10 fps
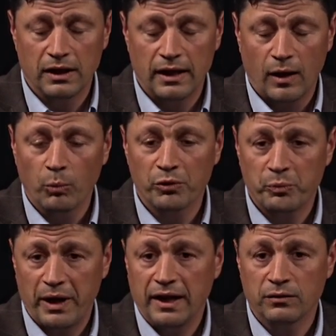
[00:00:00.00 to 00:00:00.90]
help
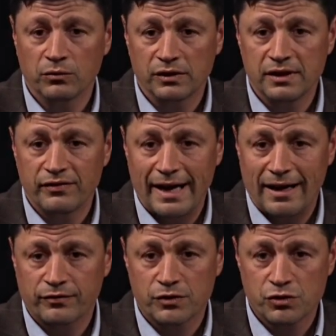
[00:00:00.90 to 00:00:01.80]
with pain and relief
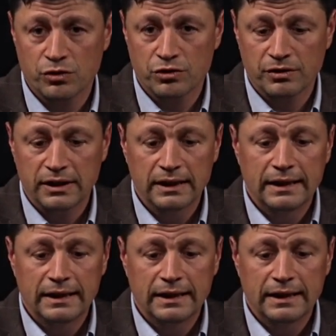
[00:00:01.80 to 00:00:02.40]
after surgery.